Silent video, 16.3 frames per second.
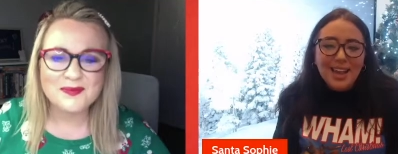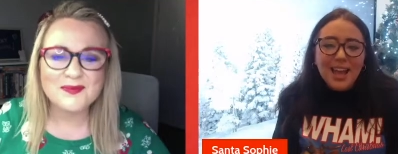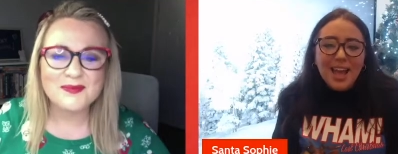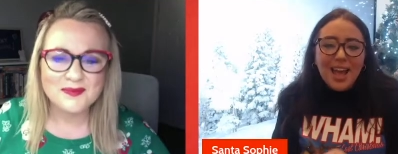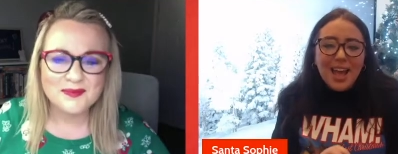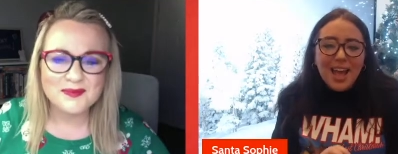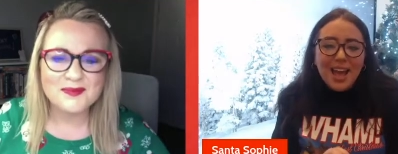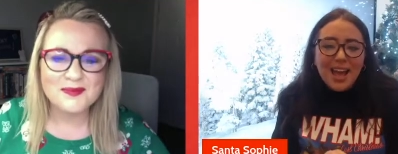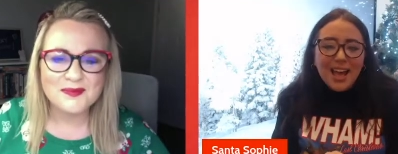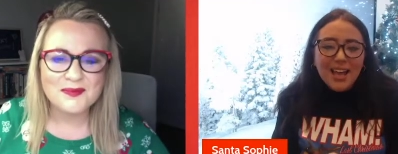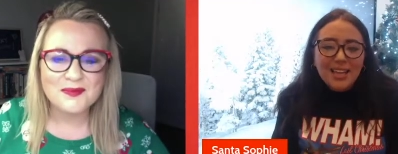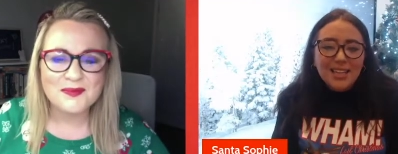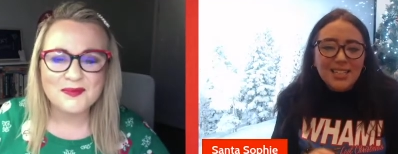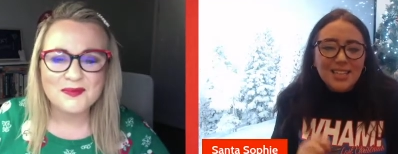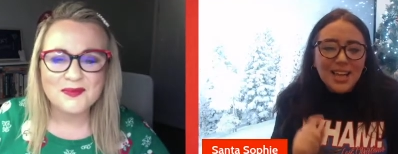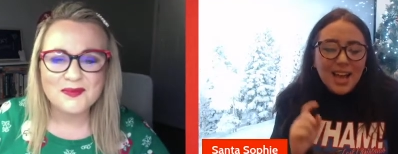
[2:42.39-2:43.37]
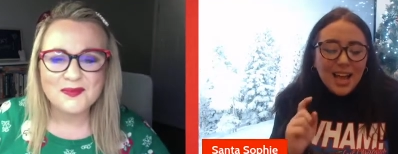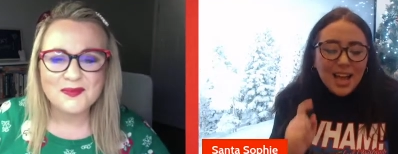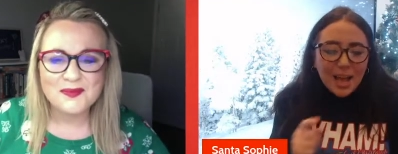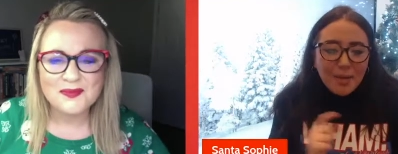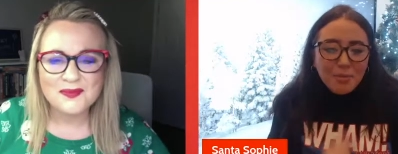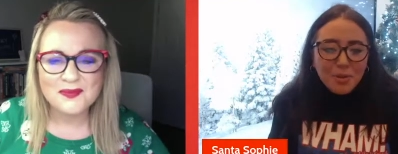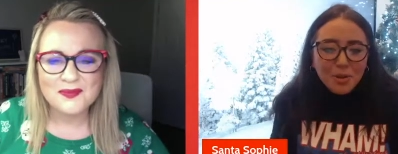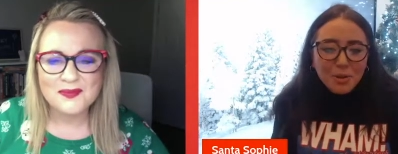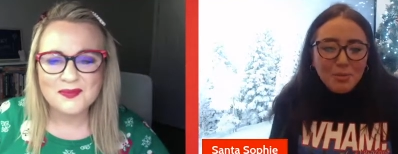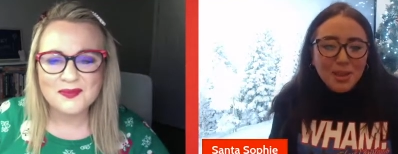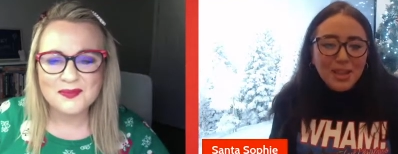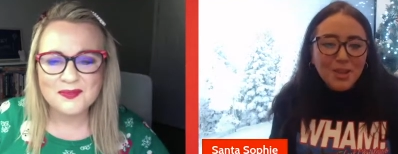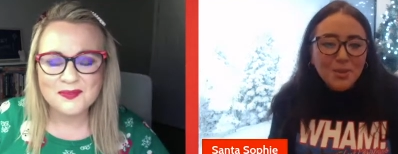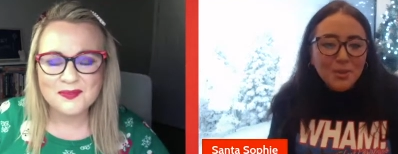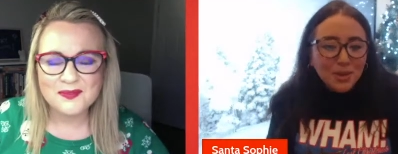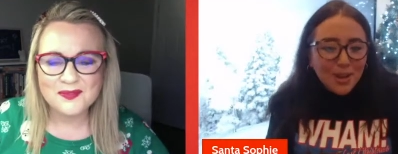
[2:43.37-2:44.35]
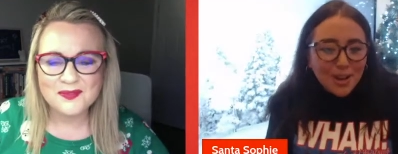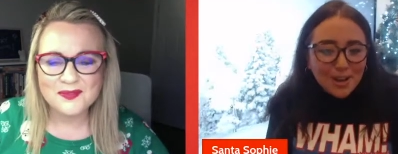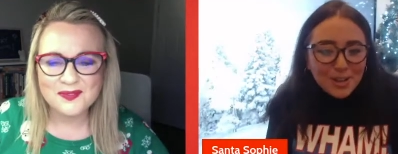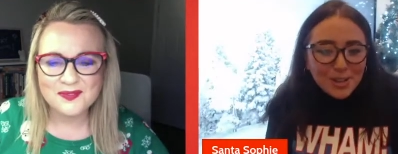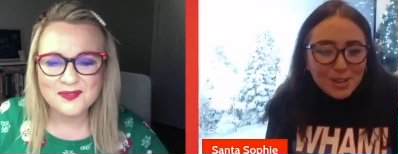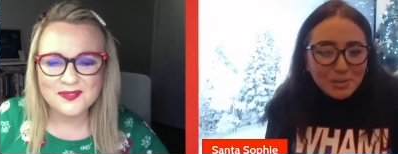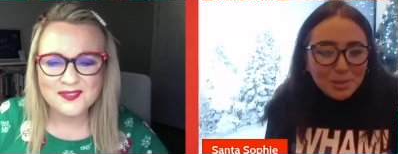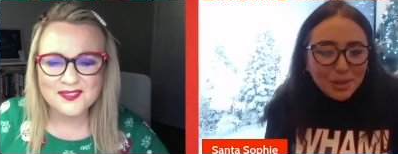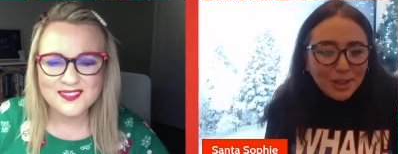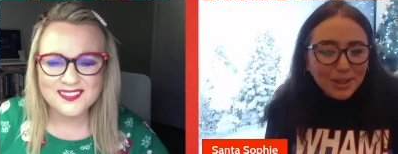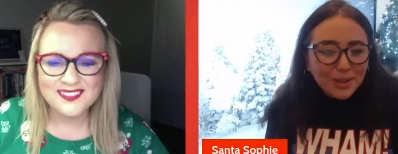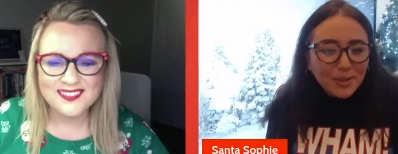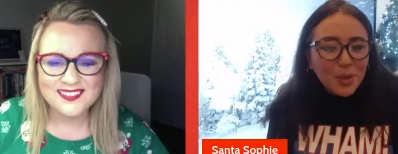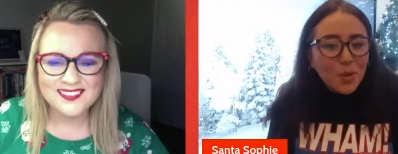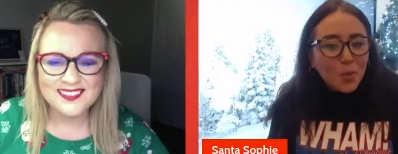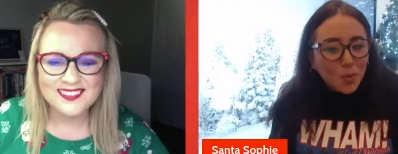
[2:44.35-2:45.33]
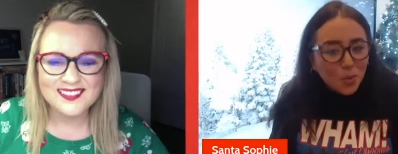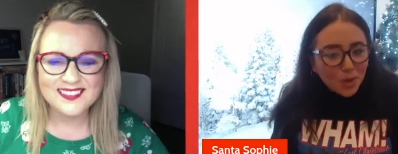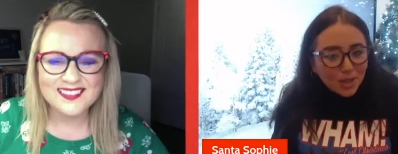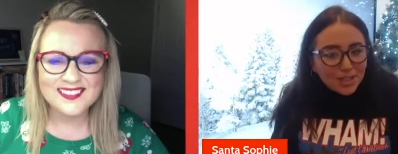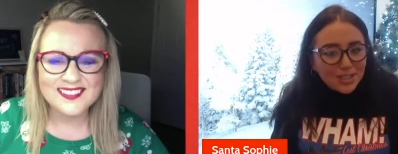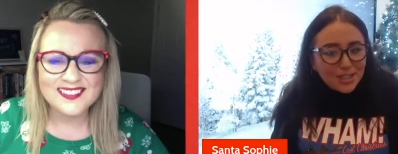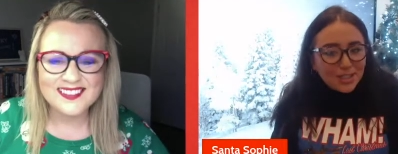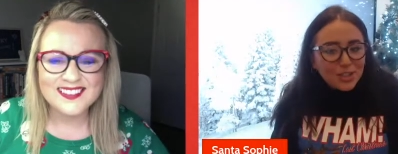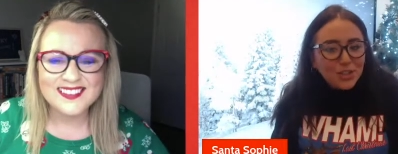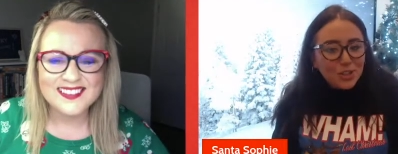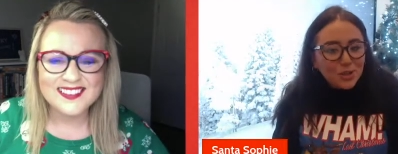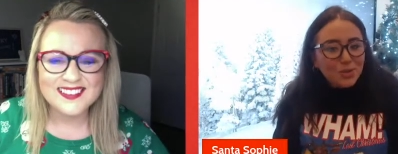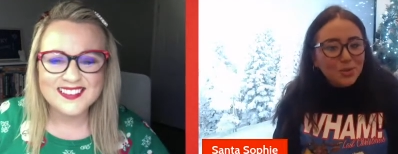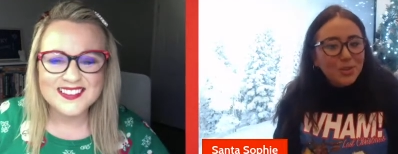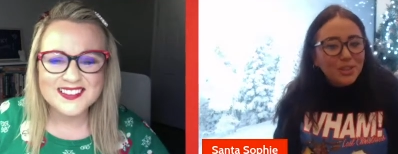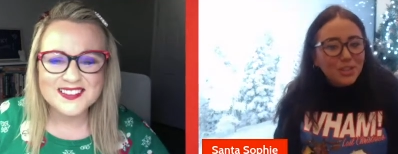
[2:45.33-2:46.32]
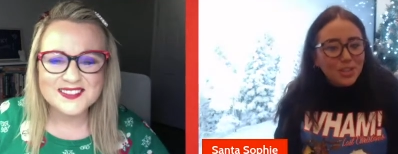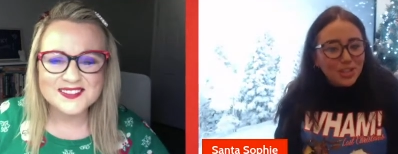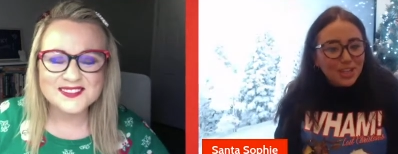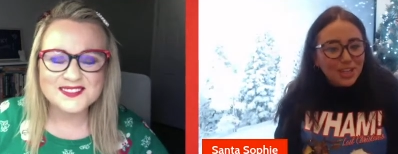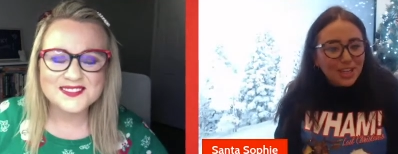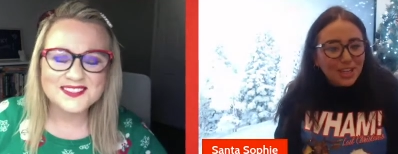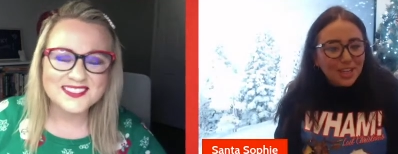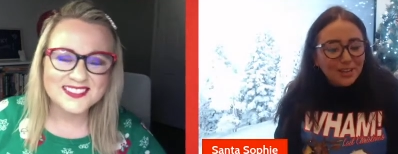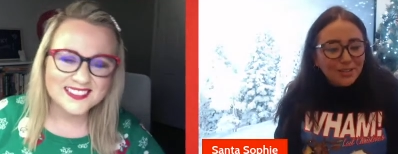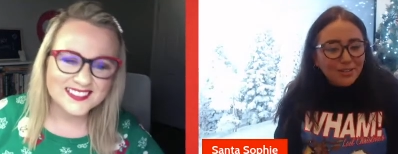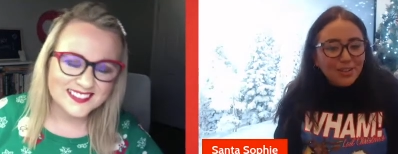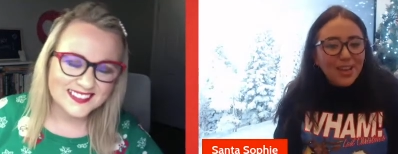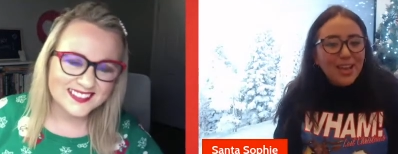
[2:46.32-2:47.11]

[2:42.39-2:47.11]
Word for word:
Speaker 1: And I'm going to make you accountable. What did you achieve